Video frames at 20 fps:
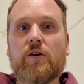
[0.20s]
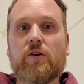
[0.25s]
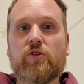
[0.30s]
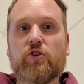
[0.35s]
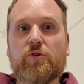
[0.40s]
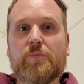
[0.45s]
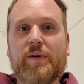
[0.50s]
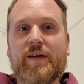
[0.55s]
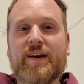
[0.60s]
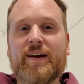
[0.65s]
Do
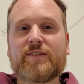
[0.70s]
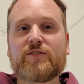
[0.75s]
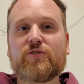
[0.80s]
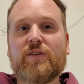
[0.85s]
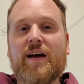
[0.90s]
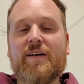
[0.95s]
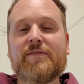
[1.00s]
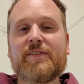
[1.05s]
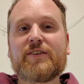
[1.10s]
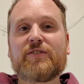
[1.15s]
you plan on
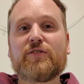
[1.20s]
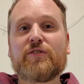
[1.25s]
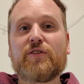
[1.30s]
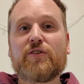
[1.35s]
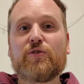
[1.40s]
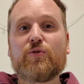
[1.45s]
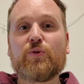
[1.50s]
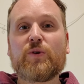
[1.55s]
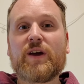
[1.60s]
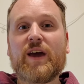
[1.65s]
traveling to
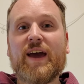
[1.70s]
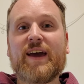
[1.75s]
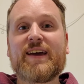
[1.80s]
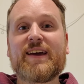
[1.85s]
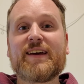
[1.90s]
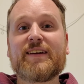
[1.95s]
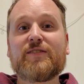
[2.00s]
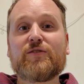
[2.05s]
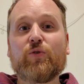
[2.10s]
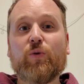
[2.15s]
the UK
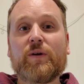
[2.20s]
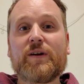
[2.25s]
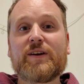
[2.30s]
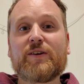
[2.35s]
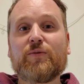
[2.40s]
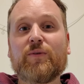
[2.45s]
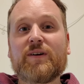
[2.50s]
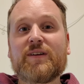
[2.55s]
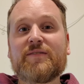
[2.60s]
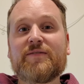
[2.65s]
in
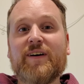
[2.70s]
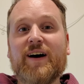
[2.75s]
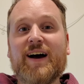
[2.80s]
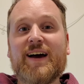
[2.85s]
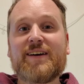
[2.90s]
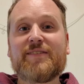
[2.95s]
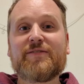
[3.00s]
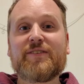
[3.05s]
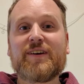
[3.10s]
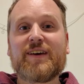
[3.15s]

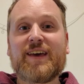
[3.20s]
2025?